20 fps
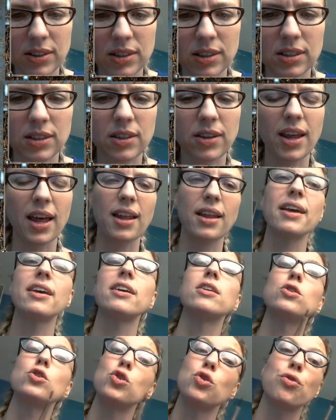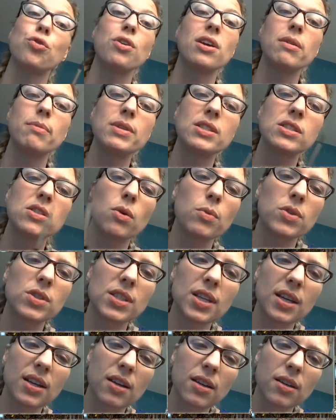so that like the trim is almost
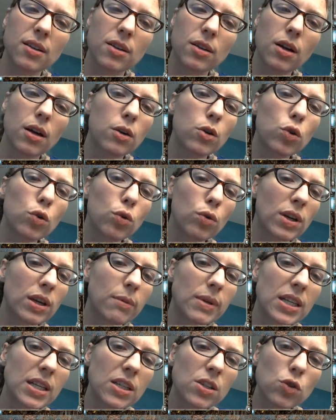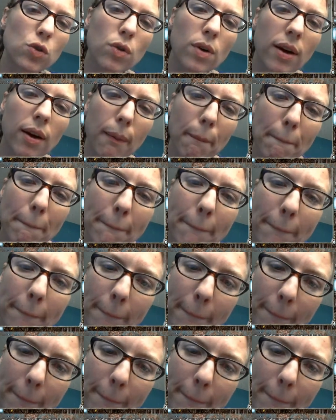like a creamy trim.